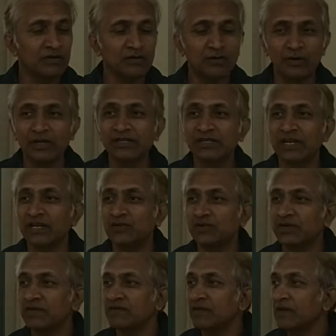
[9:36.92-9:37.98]
college
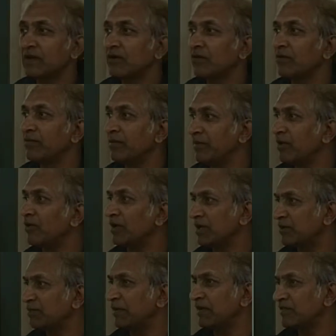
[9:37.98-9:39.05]
graduates or maybe
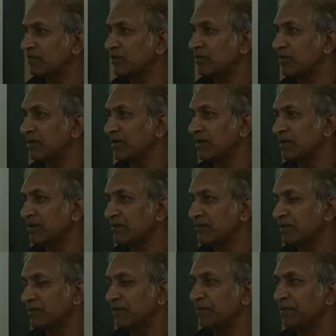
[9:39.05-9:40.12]
college pass out the
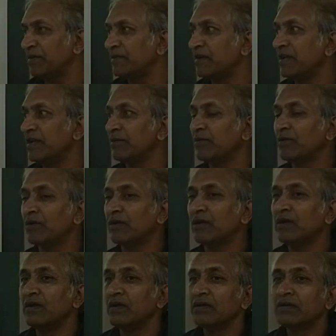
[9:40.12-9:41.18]
PGDM
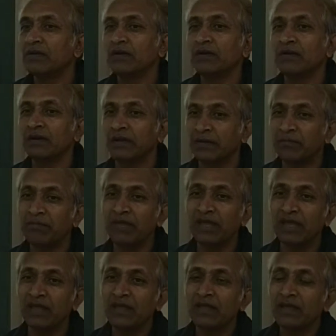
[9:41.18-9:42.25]
or
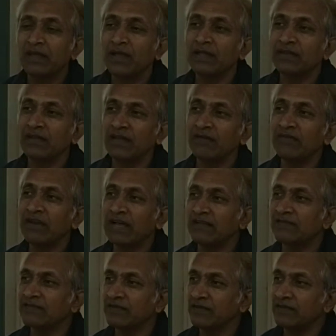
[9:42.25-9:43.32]
MBA, and then I will
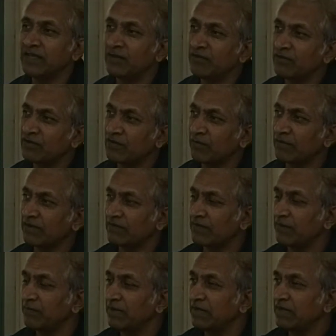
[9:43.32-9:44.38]
ask, give you some
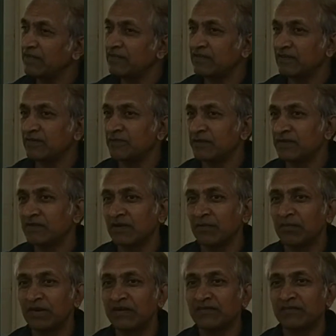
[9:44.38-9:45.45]
assignment in 6 months,
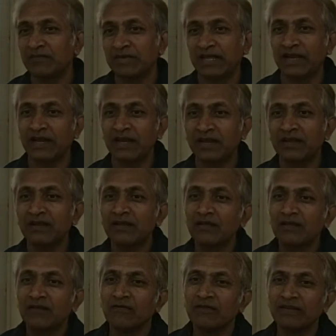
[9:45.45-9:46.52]
complete some target.
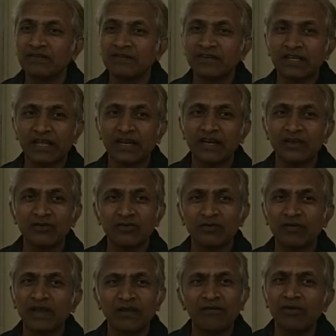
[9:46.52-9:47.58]
Once the target is
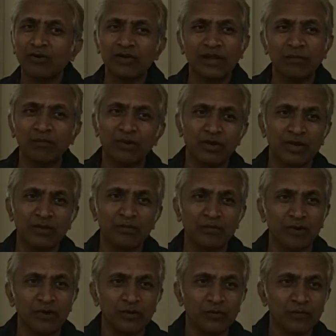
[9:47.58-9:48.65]
over, I will not
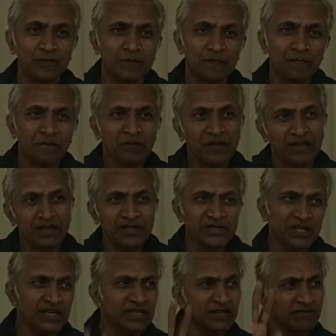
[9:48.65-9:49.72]
employ you.
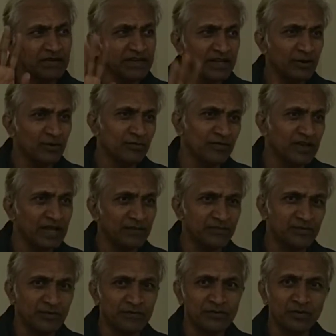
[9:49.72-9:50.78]
Initially they will tell you, will
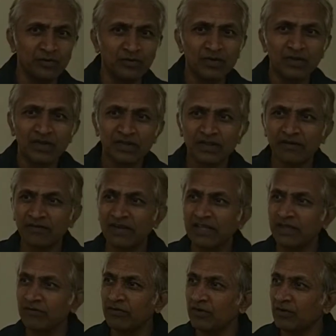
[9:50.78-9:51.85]
absorb you, they
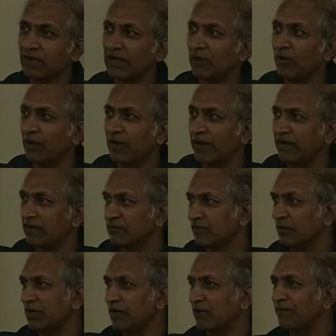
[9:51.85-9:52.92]
will give you LOI
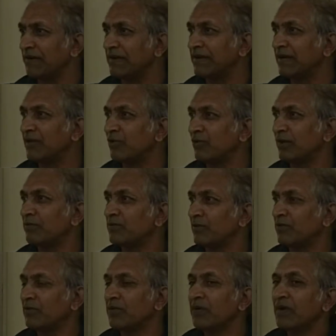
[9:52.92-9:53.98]
also, letter of intent to
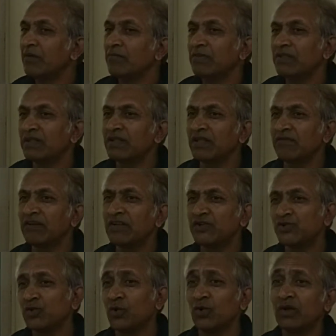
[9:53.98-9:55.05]
absorb you, but then they will
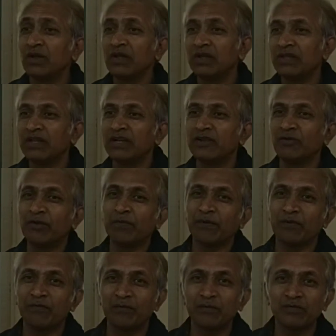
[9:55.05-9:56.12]
show that your
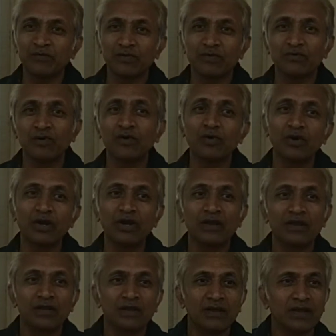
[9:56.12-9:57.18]
performance was not good
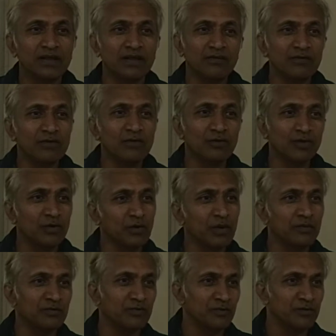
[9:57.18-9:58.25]
and then we don't want to
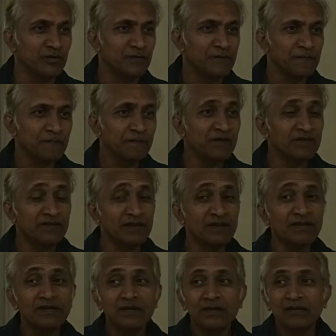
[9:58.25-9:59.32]
absorb you. This is
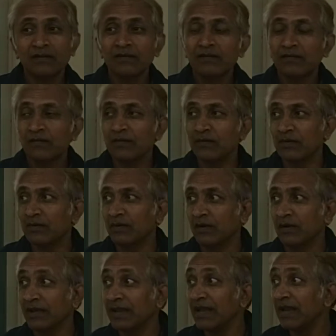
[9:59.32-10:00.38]

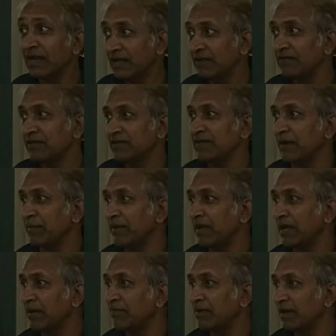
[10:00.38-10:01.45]
a reality which is
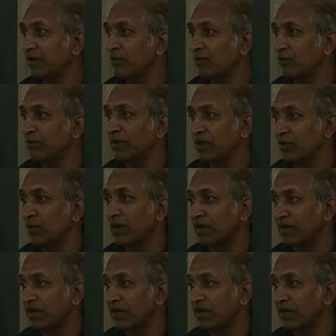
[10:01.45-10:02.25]
happening. I am trying to make you to